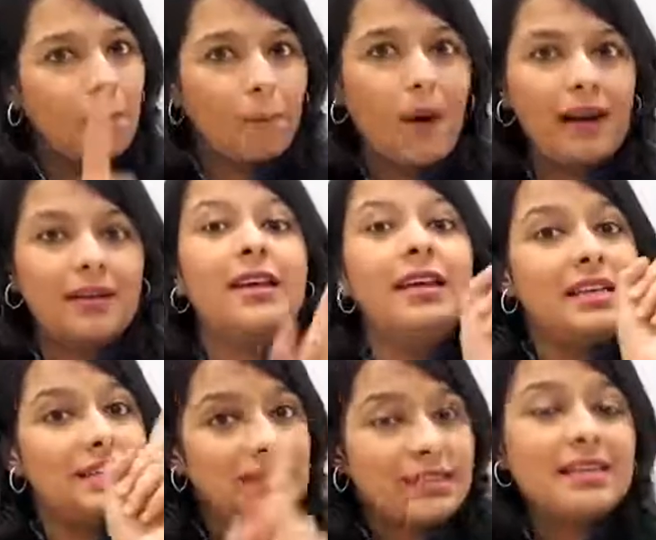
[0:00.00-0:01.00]
but
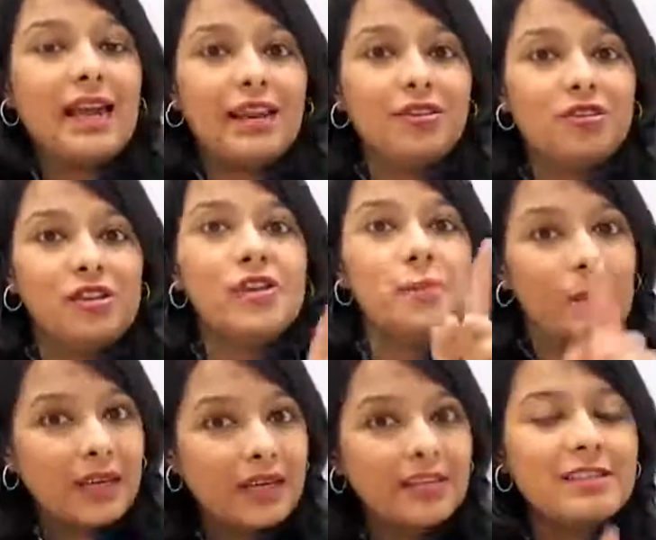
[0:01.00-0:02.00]
he's intelligent
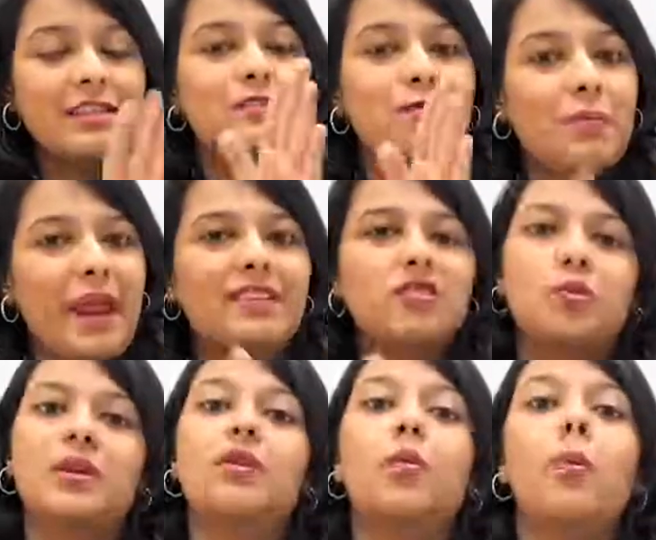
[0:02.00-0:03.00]
because he's blessed
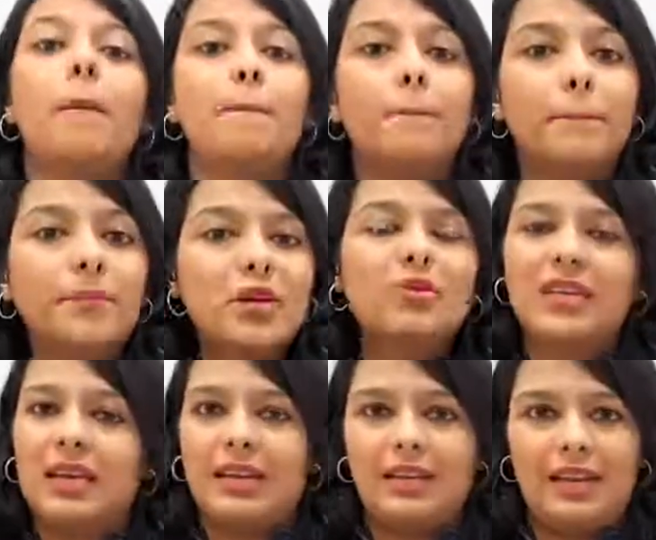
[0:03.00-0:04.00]
with
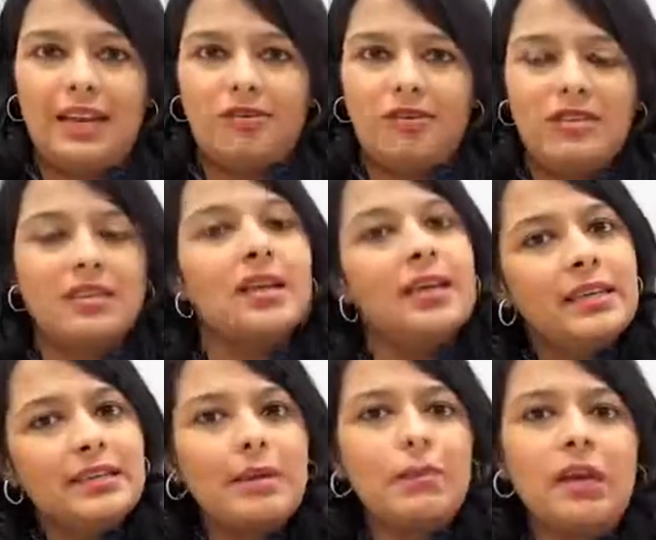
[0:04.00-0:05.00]
musical intelligence.
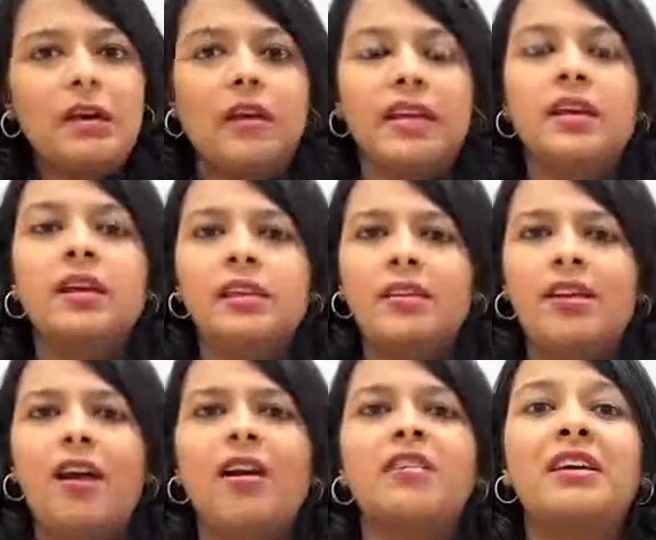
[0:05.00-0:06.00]
Similarly, there
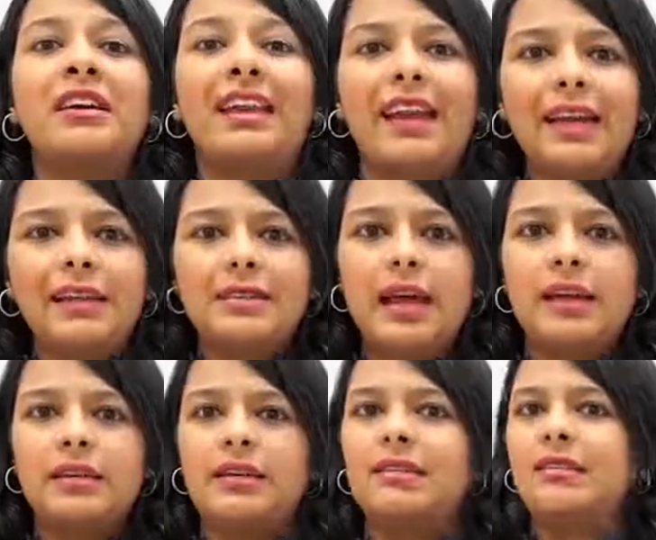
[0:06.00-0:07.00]
are great
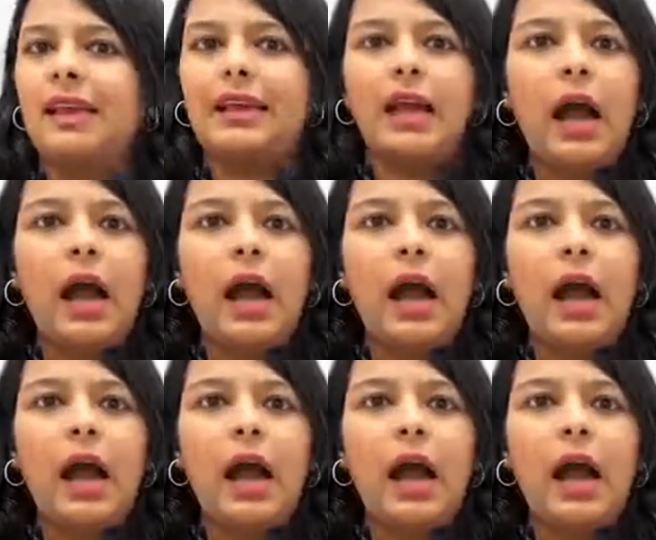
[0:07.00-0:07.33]
scientists like